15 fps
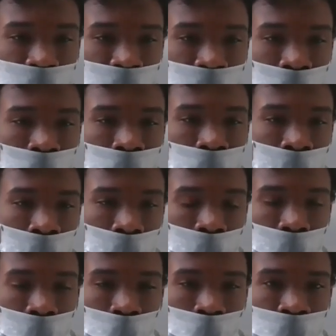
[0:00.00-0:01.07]
So
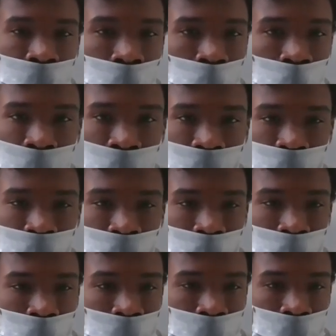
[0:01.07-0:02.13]
we know what we need to do.